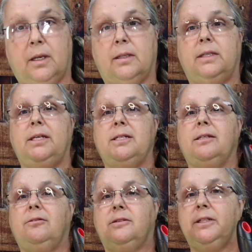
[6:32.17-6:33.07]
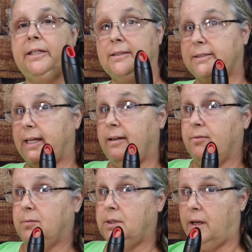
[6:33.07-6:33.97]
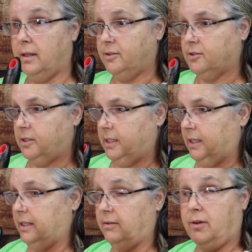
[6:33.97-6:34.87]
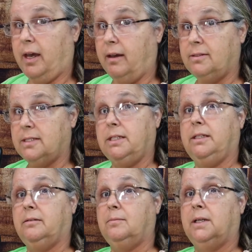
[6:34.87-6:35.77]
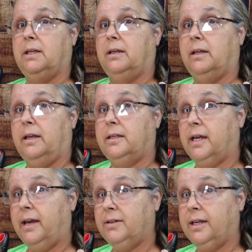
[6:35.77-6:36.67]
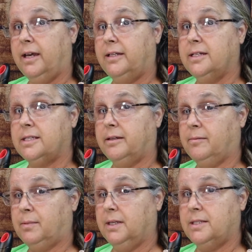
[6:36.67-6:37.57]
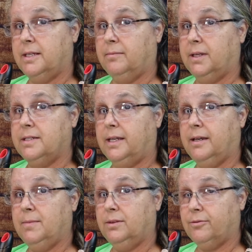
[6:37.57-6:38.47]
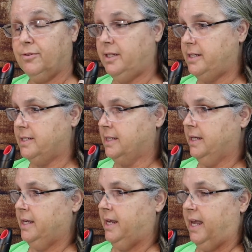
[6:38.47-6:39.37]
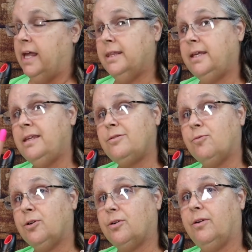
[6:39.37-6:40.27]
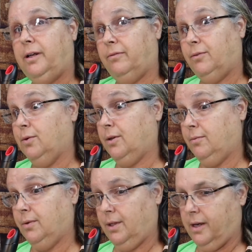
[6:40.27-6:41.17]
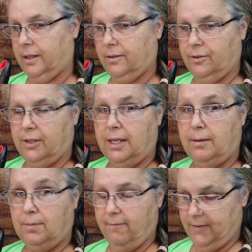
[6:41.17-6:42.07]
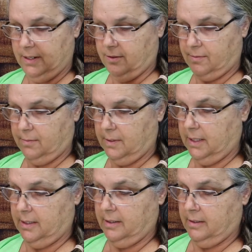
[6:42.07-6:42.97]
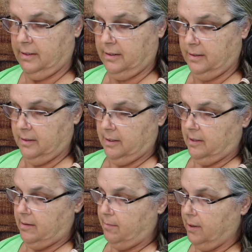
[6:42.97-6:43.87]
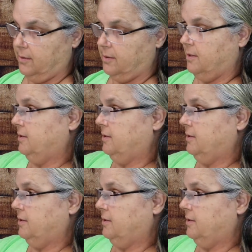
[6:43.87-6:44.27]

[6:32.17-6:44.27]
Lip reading: These little things came from the Dollar Tree, and if you haven't seen them and you haven't gotten you some, get some, because they come in 3s, and these work great for working with hot glue to keep your fingers from getting burnt.